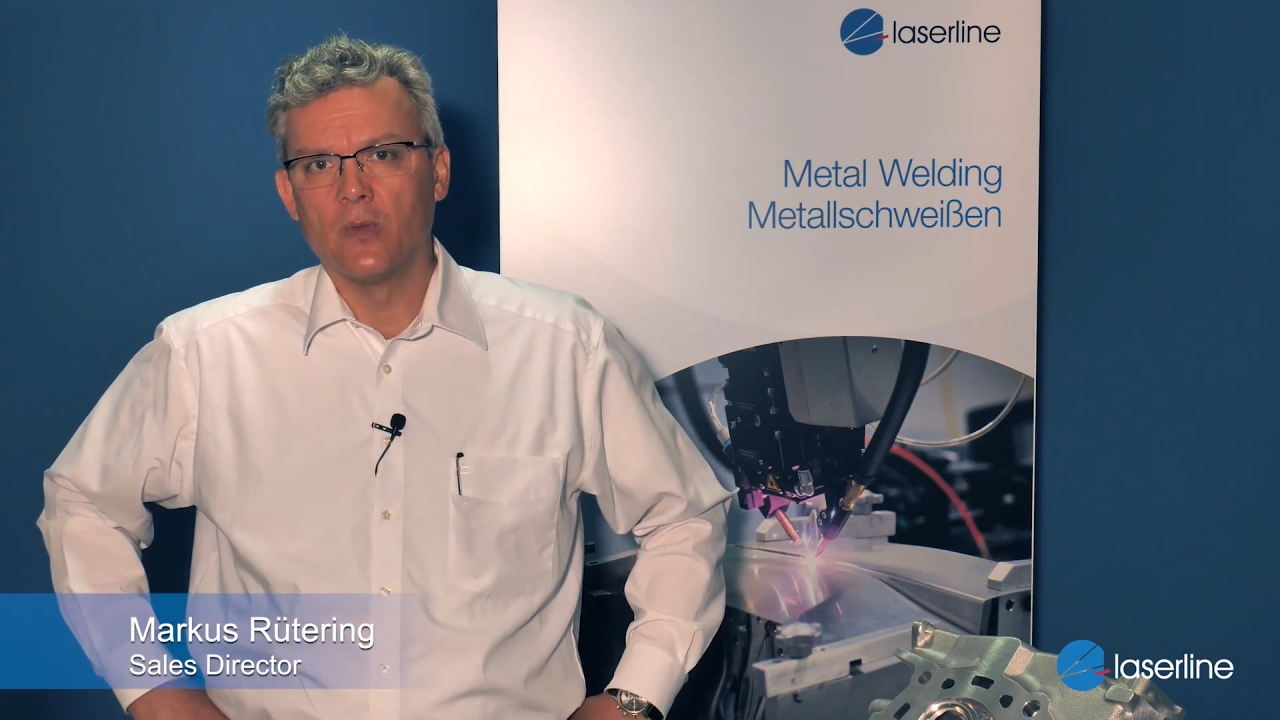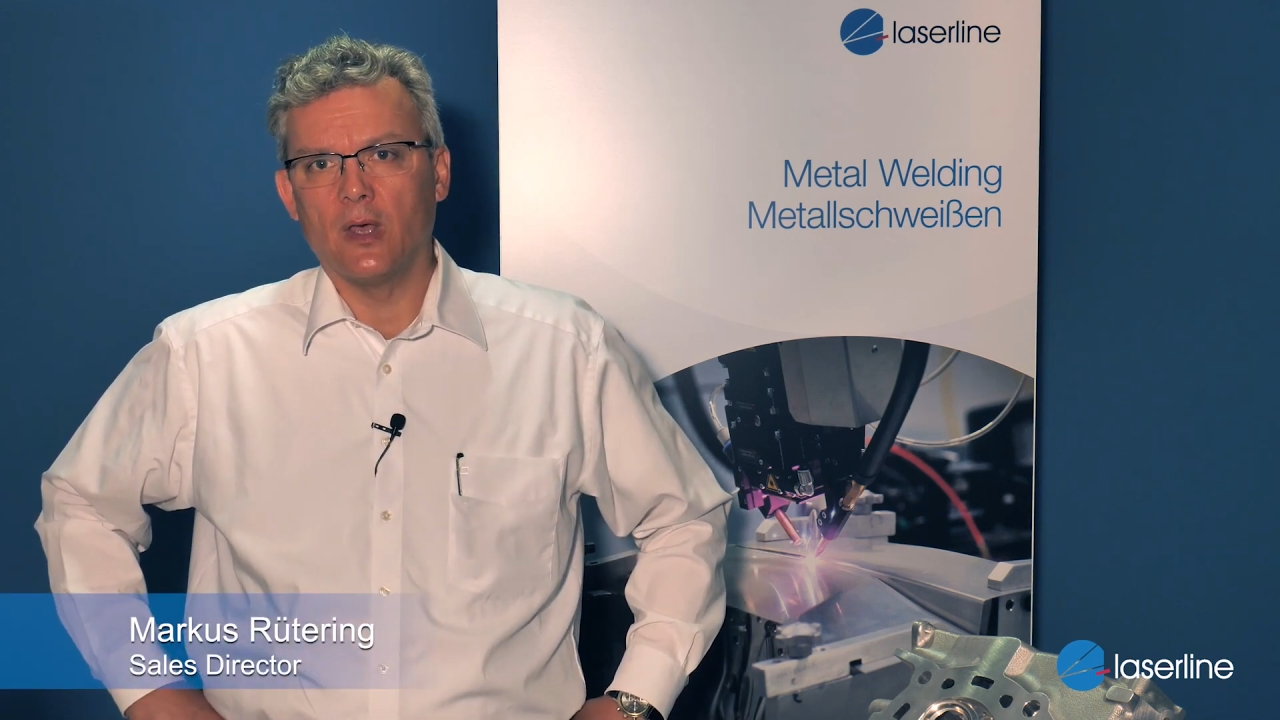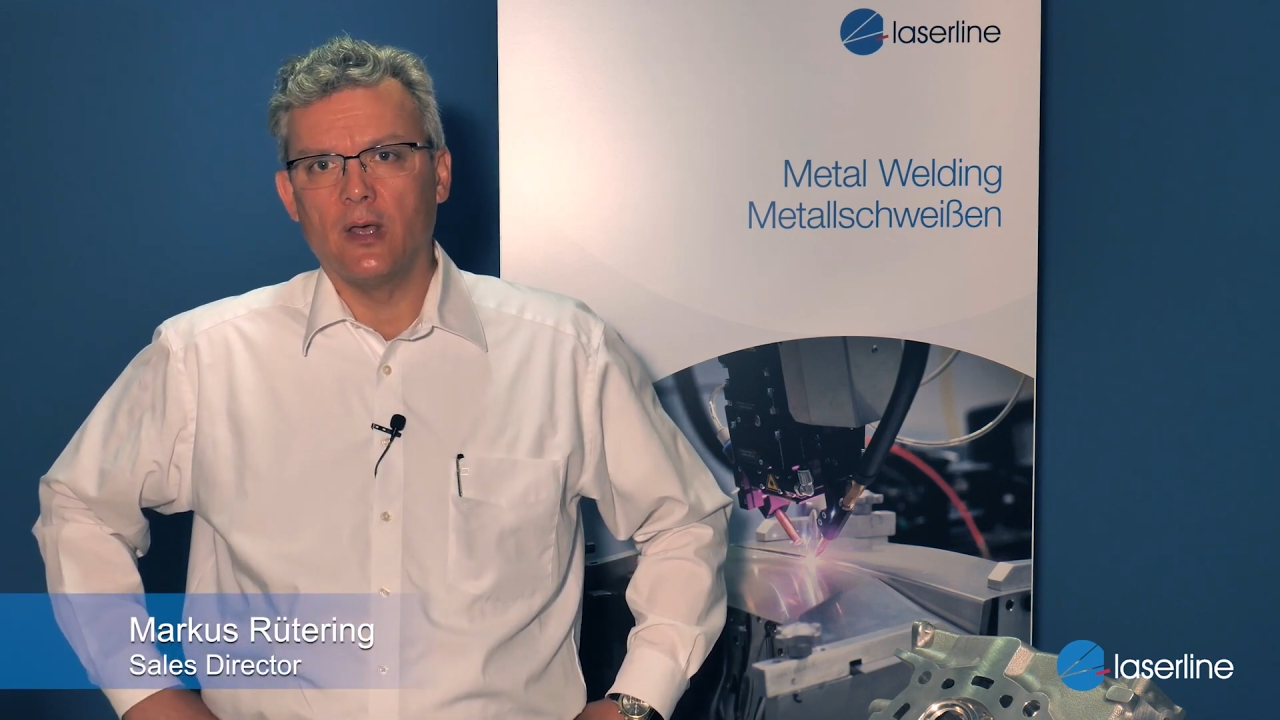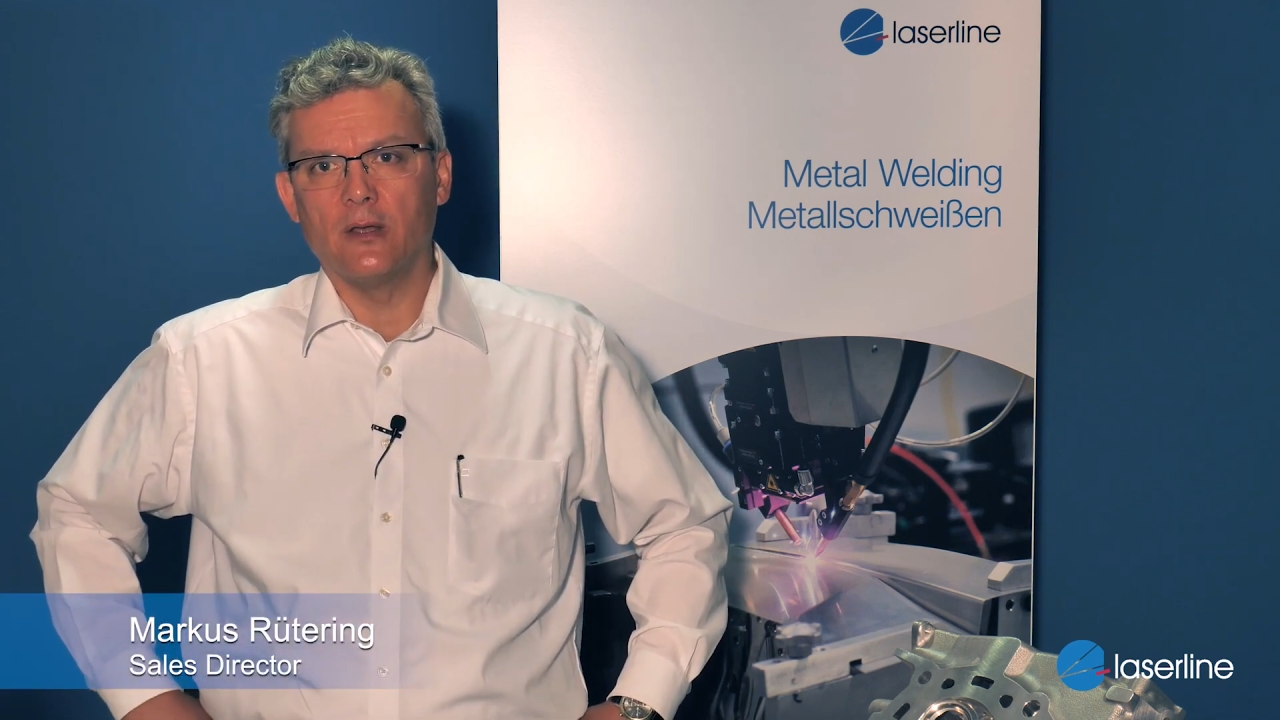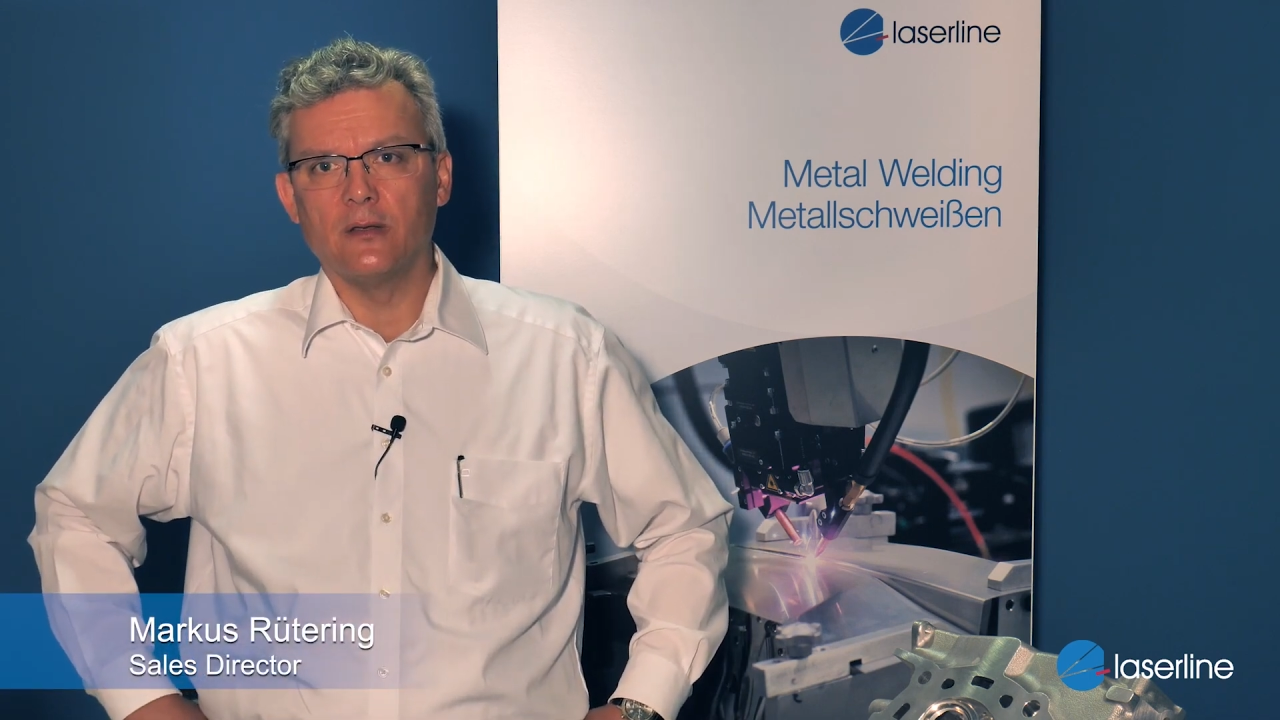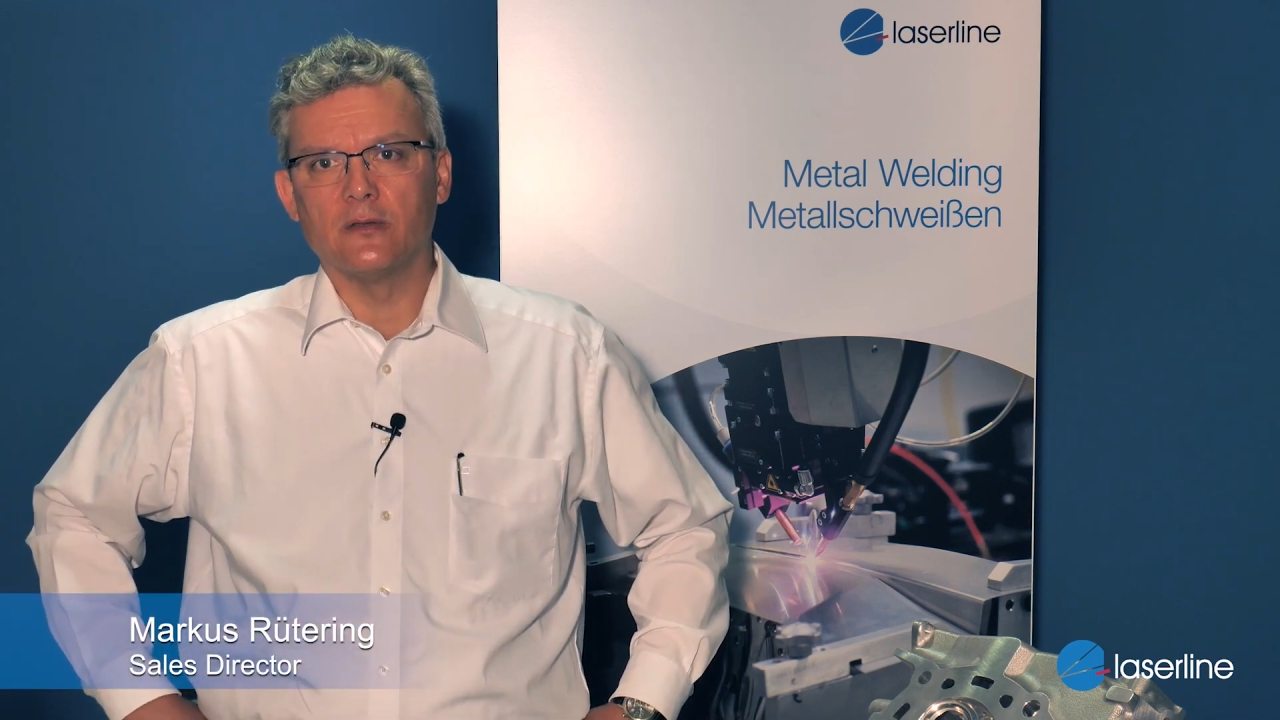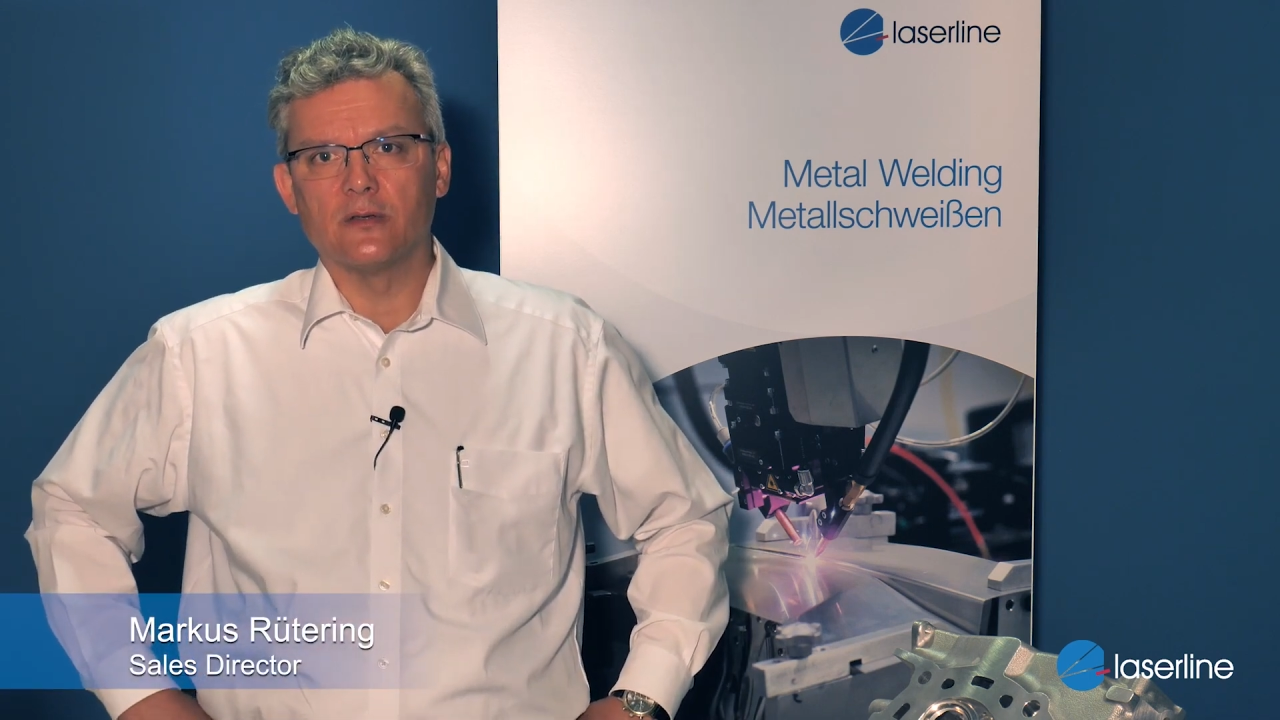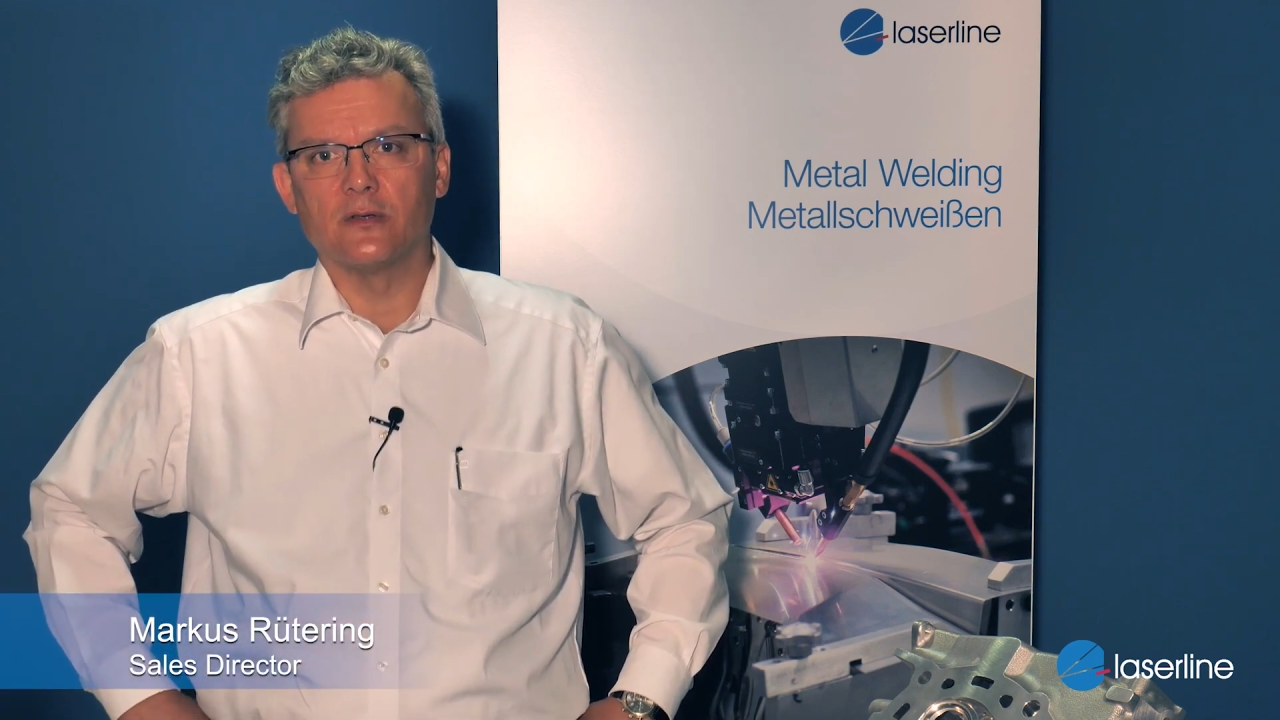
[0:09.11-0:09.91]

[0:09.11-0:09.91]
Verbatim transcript: And